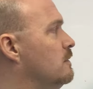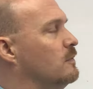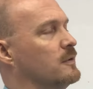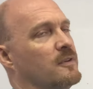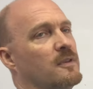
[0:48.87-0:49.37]

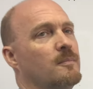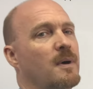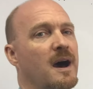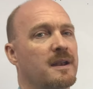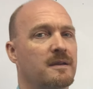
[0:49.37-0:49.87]
we're to the
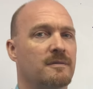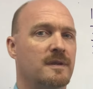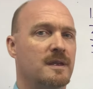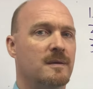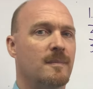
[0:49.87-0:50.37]
body of the
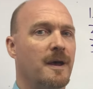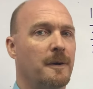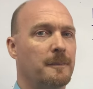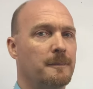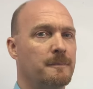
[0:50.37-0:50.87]

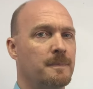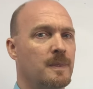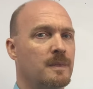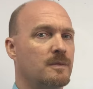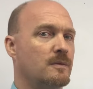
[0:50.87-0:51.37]
email.
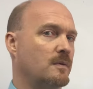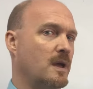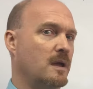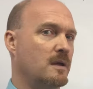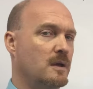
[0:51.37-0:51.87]
Okay?